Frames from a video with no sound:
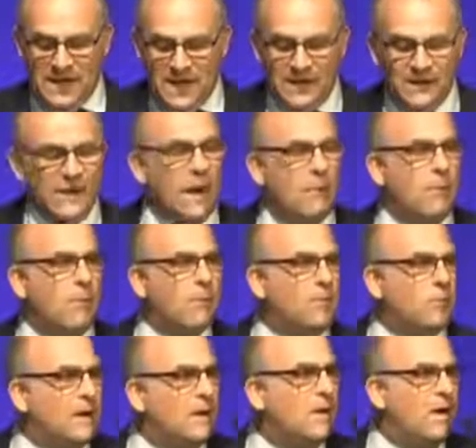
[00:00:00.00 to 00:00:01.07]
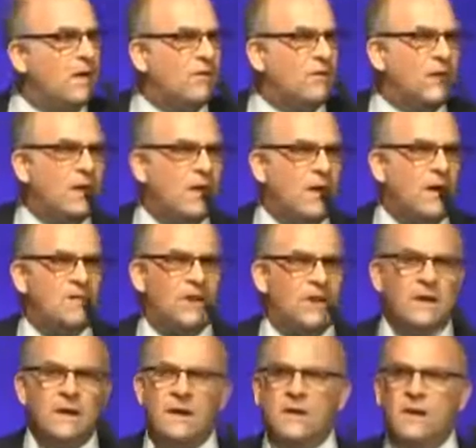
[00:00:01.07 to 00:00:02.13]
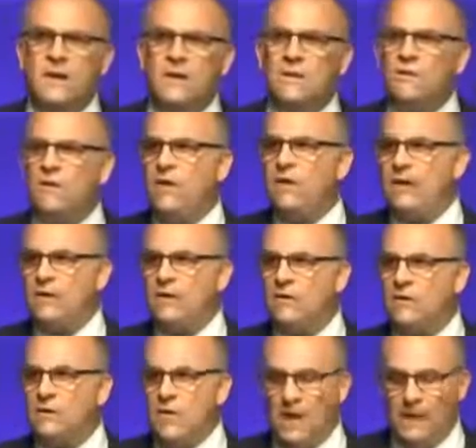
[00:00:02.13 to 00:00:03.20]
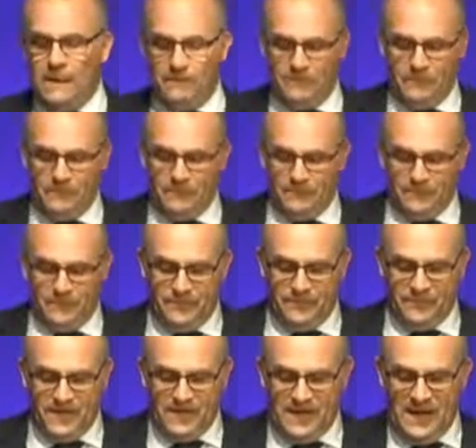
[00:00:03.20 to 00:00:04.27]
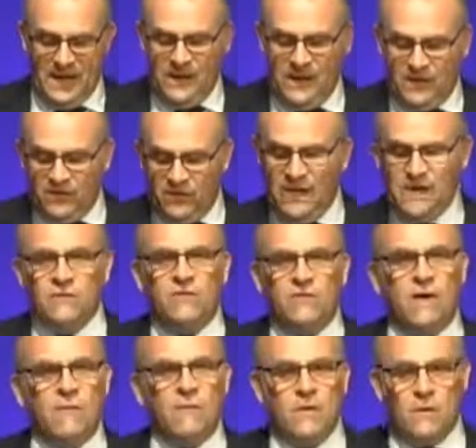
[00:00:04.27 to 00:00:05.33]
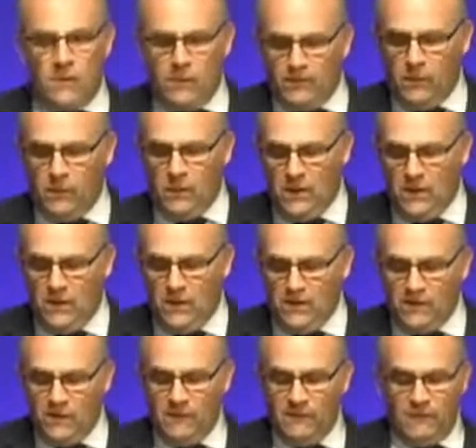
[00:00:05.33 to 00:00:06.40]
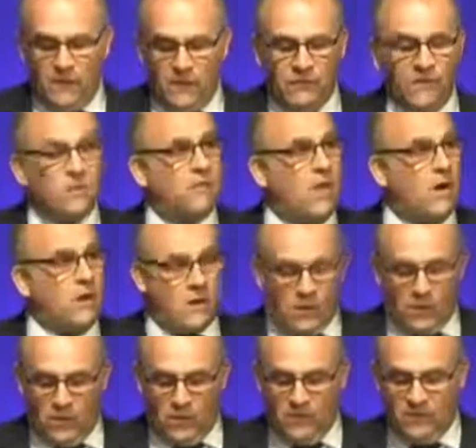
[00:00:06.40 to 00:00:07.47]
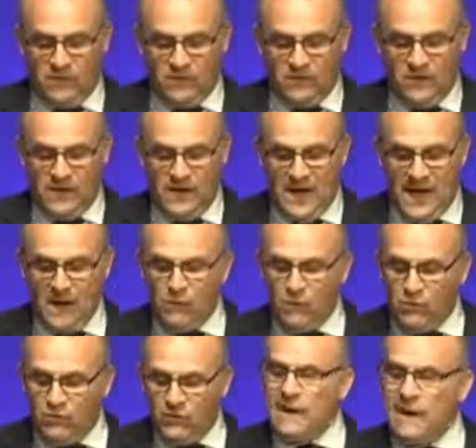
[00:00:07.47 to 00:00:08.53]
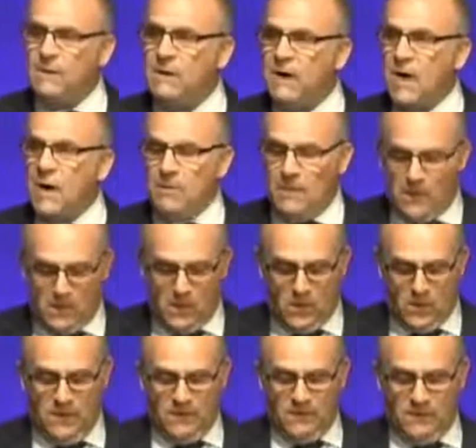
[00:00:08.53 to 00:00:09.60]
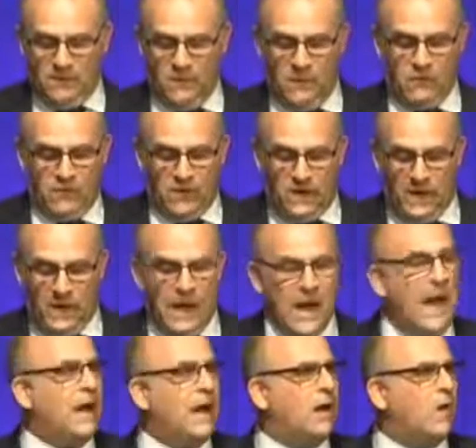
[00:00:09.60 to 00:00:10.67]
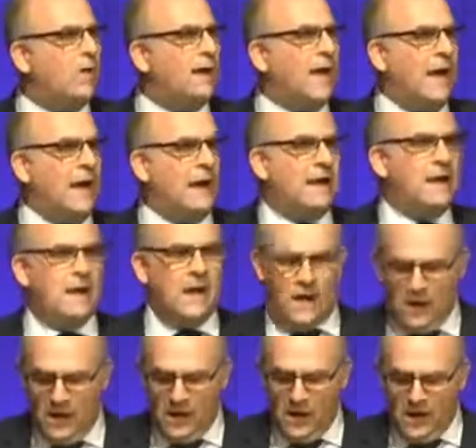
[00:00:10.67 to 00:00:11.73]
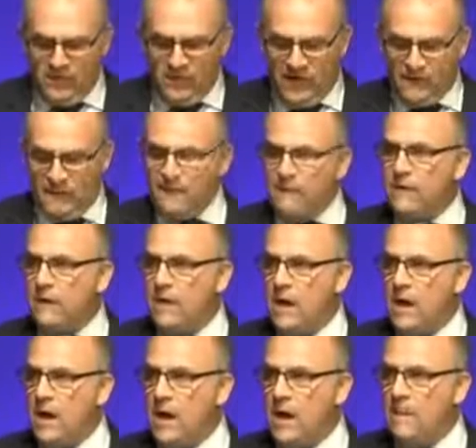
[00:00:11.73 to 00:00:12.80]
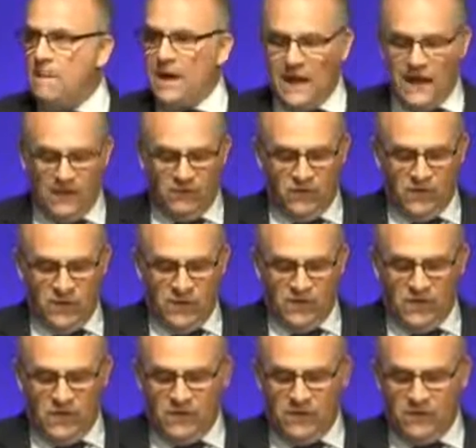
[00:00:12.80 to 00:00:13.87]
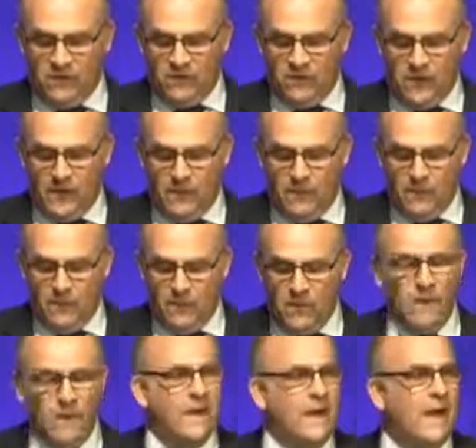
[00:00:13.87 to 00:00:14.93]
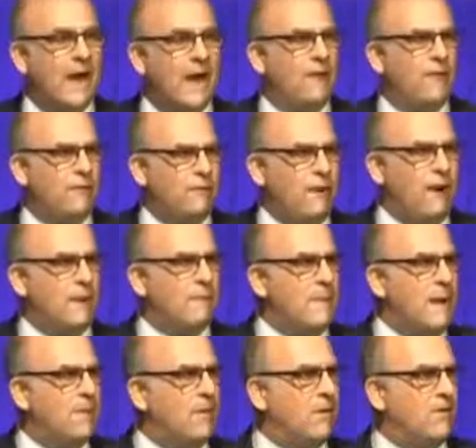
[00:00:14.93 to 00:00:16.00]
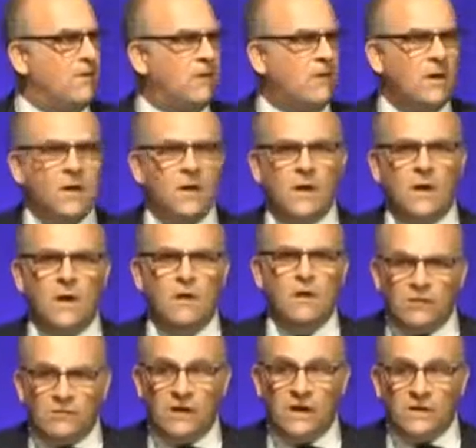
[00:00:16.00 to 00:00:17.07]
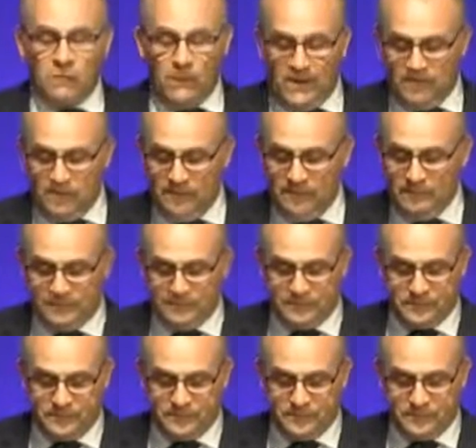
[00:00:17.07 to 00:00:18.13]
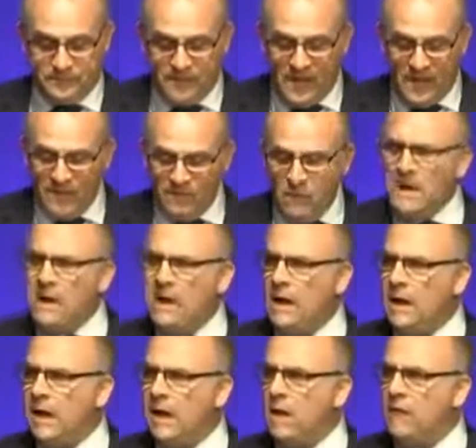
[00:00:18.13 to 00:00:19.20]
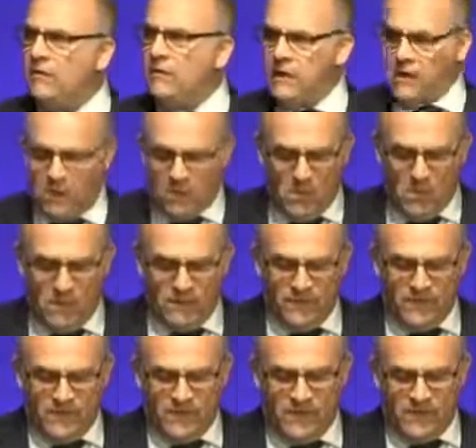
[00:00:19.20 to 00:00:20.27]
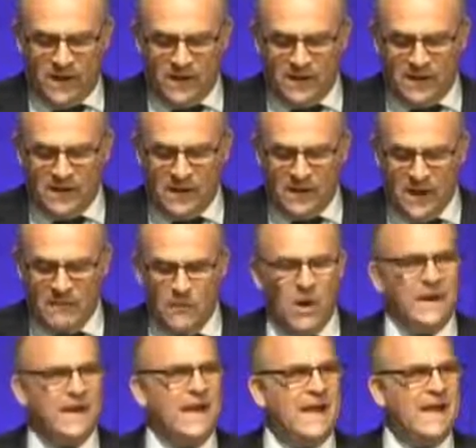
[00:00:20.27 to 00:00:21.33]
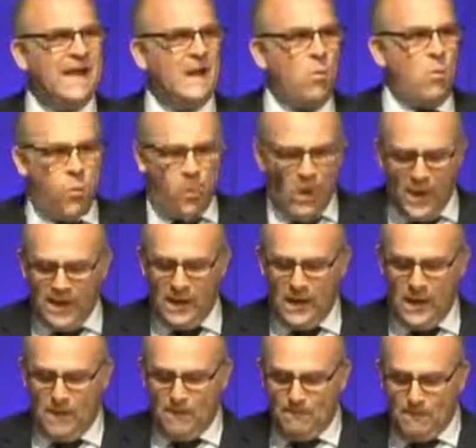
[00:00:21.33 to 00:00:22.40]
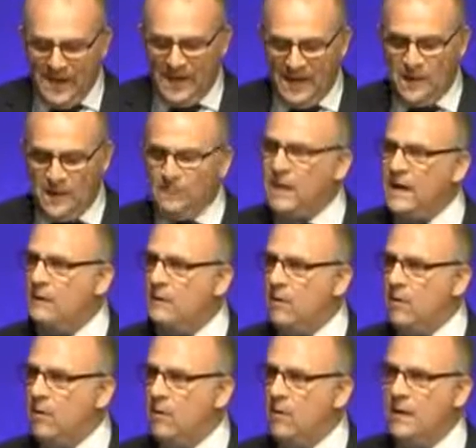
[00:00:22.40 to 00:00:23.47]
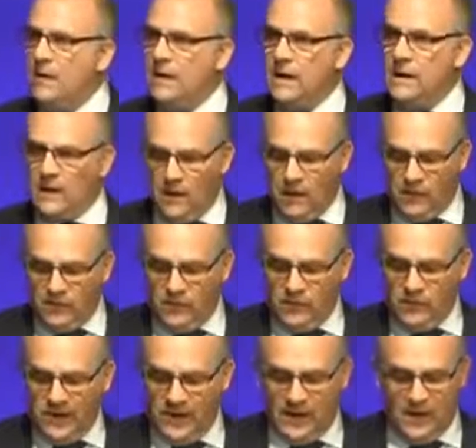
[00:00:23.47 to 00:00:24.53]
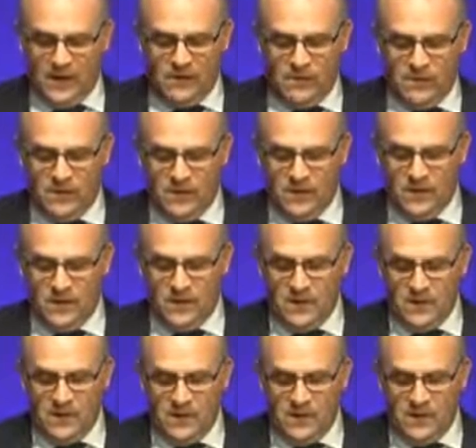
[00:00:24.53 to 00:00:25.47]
nearly doubled between 1990 and 2009. It contains several of the world's fastest growing economies and will shape the global economy of the future, including India, South Africa, Malaysia, Nigeria and Singapore, and five members of the G20. The middle class in the Commonwealth is expanded by nearly 1 billion people in the last two decades,